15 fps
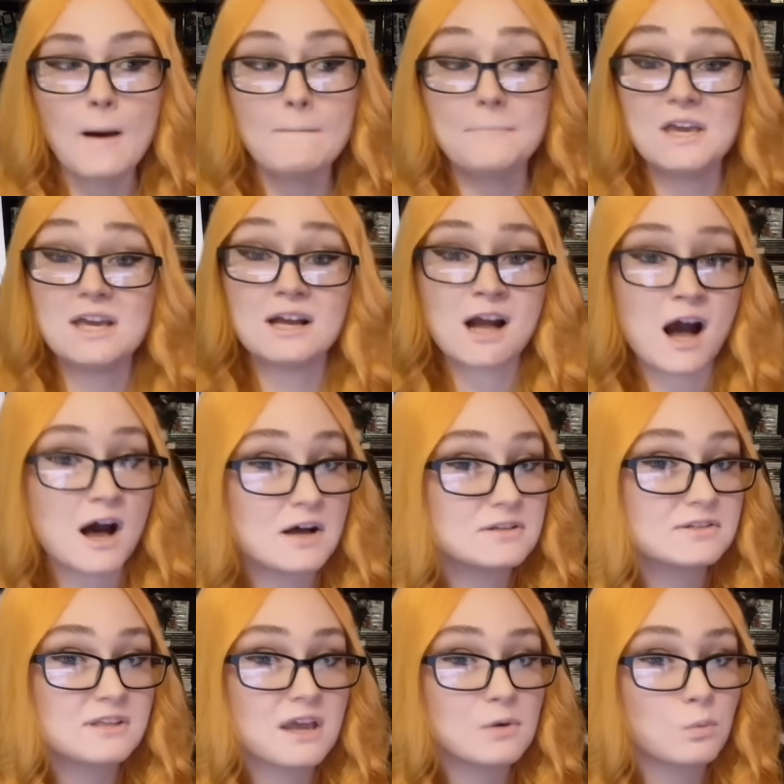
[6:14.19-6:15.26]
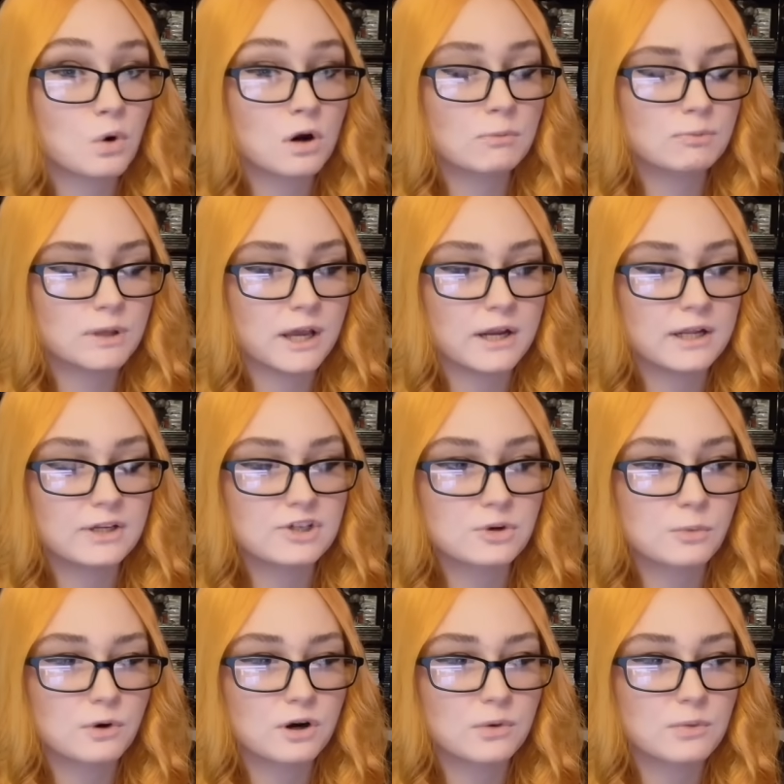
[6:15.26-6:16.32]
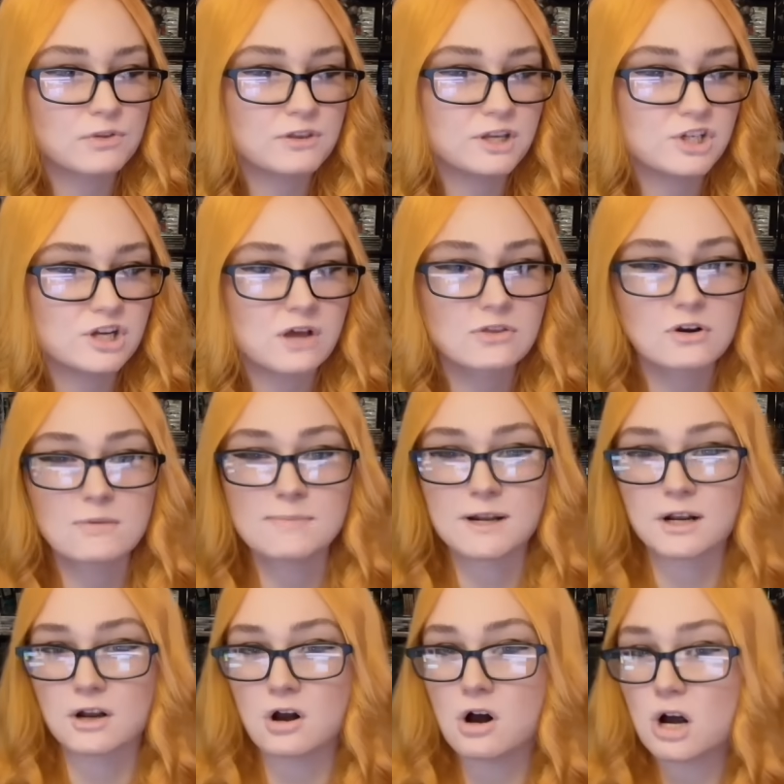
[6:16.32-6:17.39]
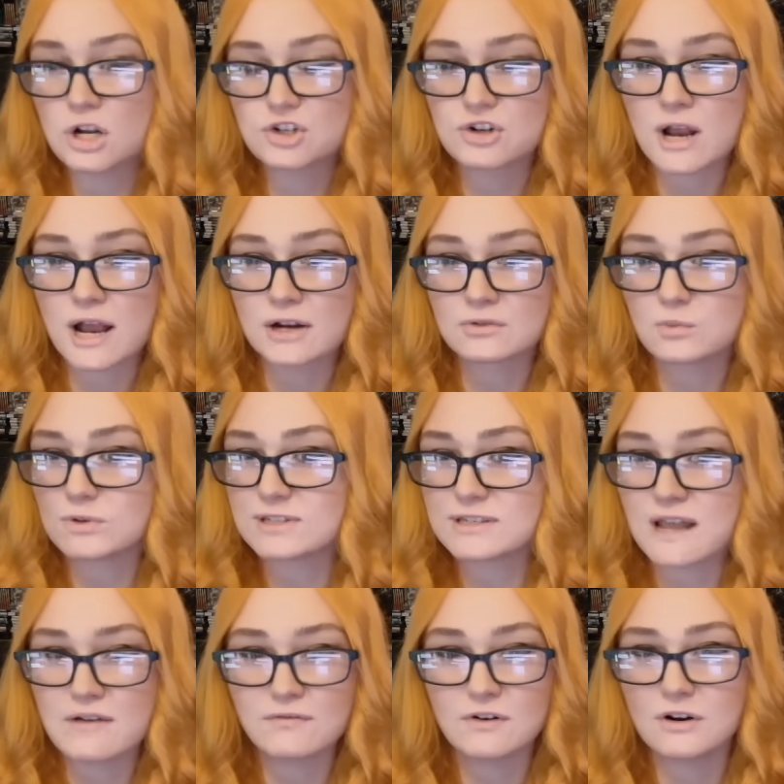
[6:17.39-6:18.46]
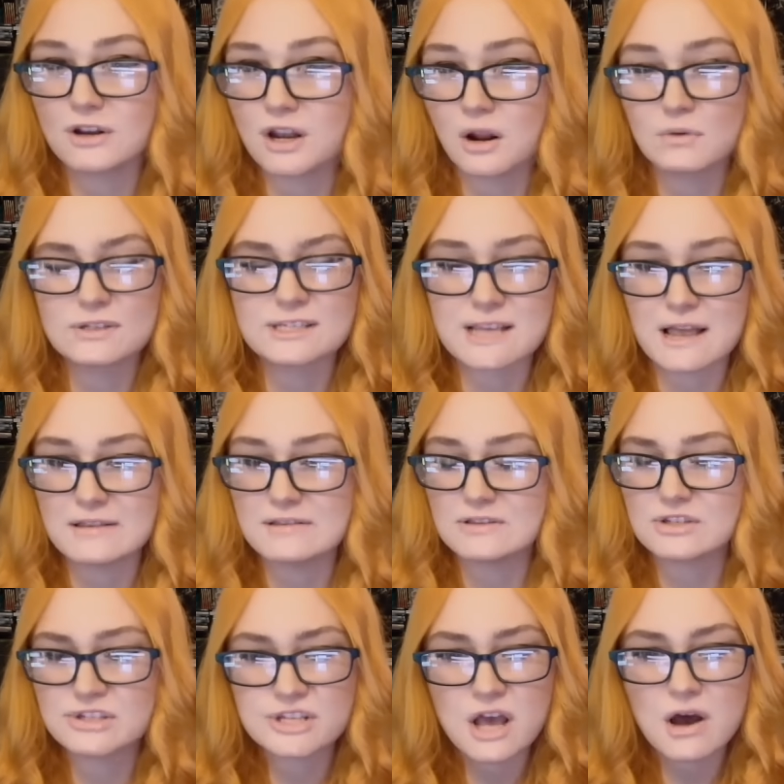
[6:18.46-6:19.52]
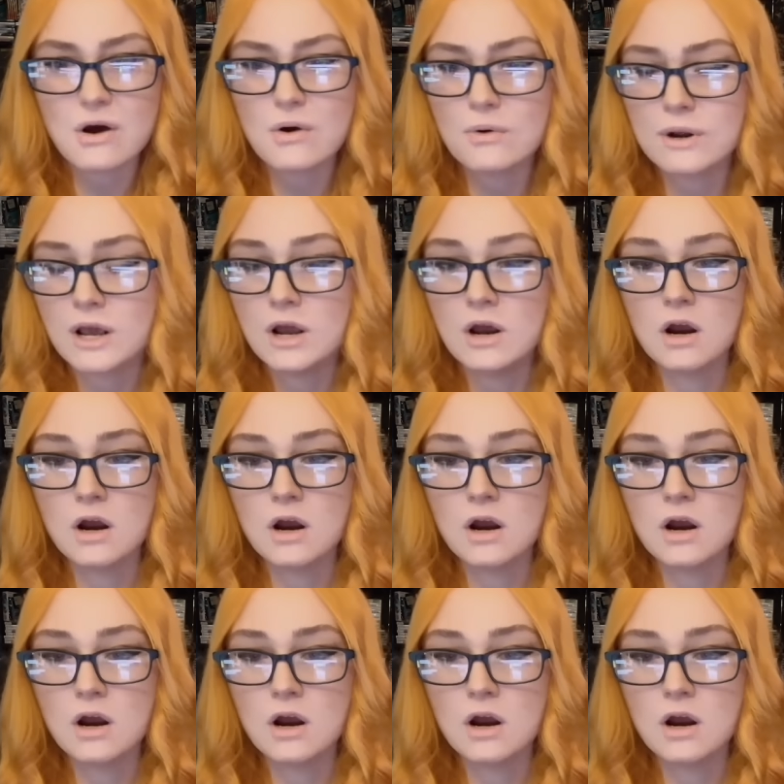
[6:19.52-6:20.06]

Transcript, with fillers: because they were planning to work with each other, but a contract was never, you know, set in stone